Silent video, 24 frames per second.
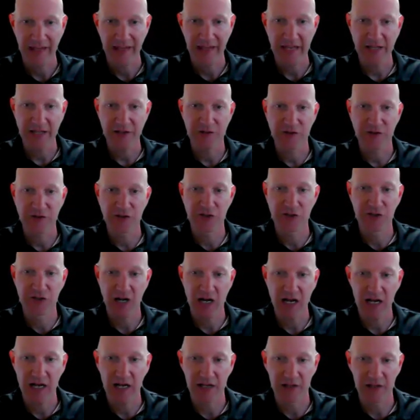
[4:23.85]
Each
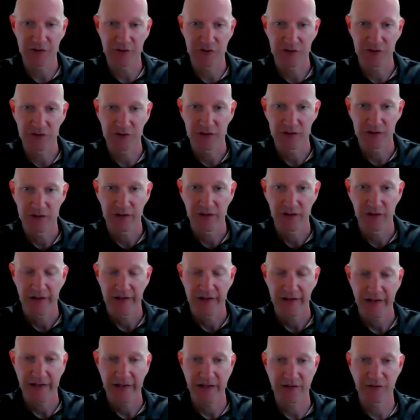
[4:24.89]
judge
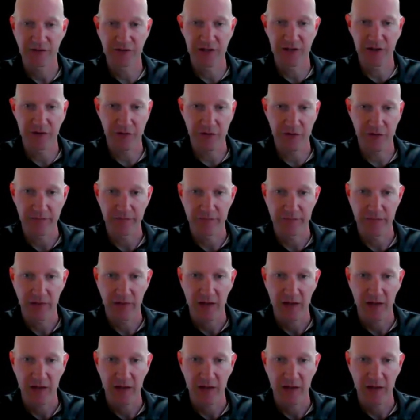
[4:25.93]
is different.